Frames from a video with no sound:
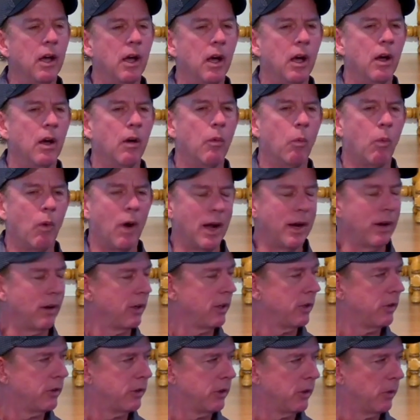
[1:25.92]
Why are you
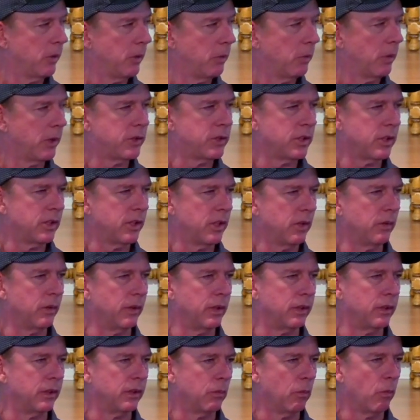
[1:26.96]
doing what you're doing?
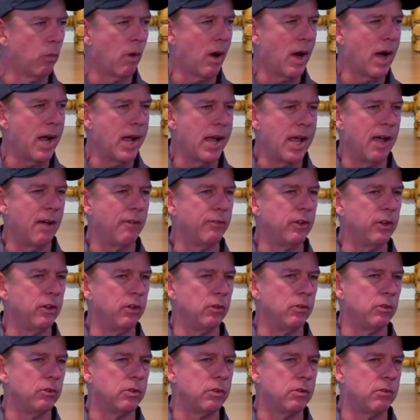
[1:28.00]
Why have
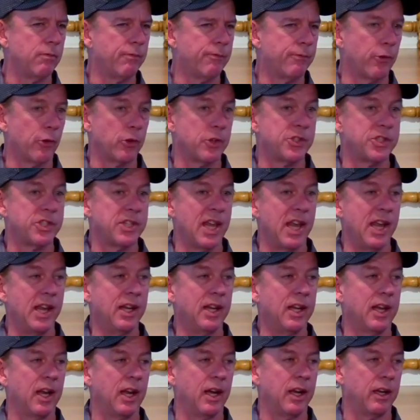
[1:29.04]
you
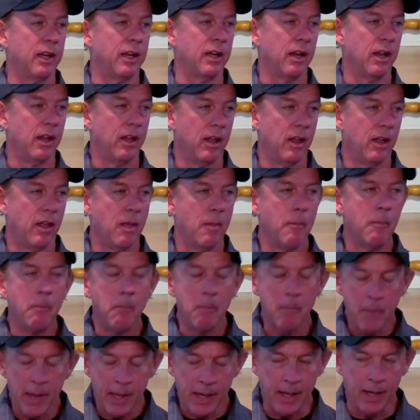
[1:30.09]
forsaken
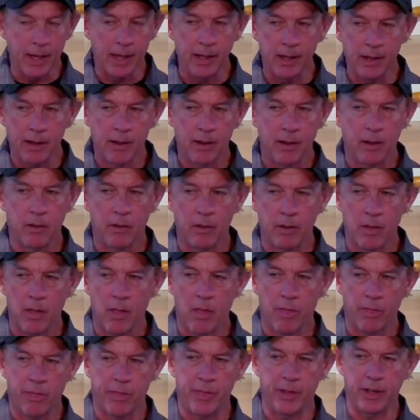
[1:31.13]
me,
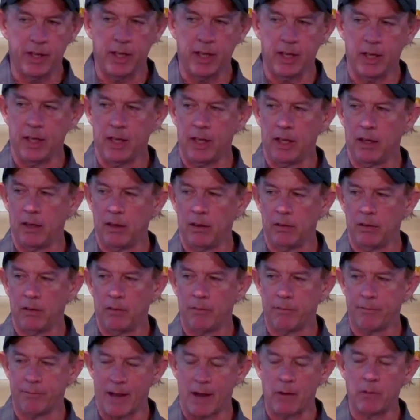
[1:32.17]
the
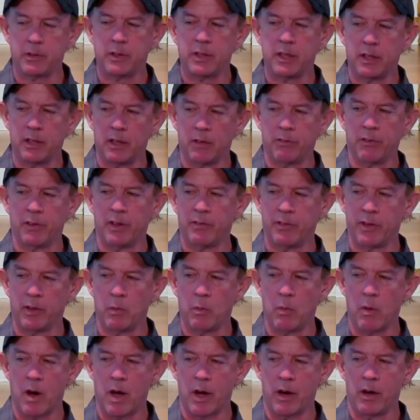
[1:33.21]
fountain of living
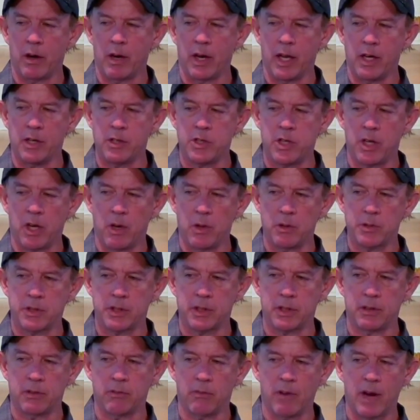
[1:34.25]
water, and
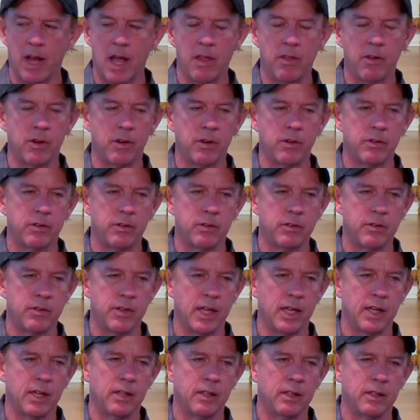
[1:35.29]
chosen rather
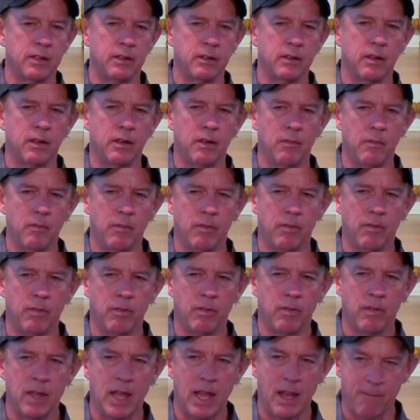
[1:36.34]
than
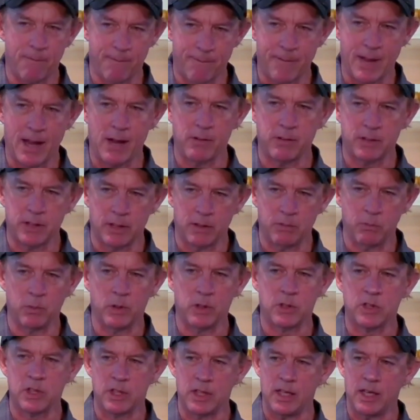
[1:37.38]
a fountain
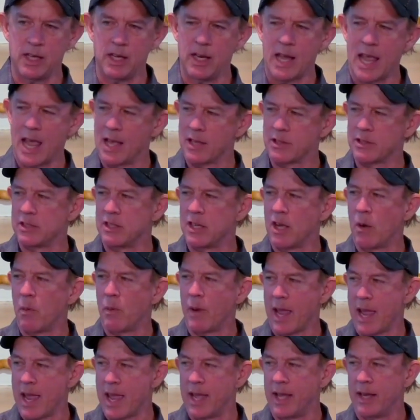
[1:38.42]
which has no
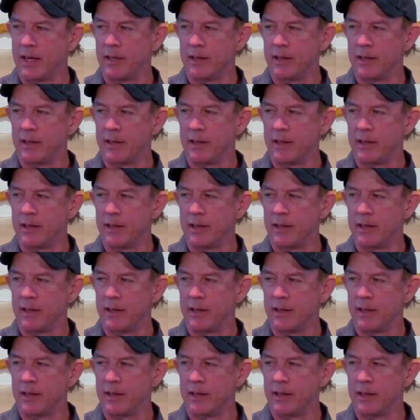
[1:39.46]
end?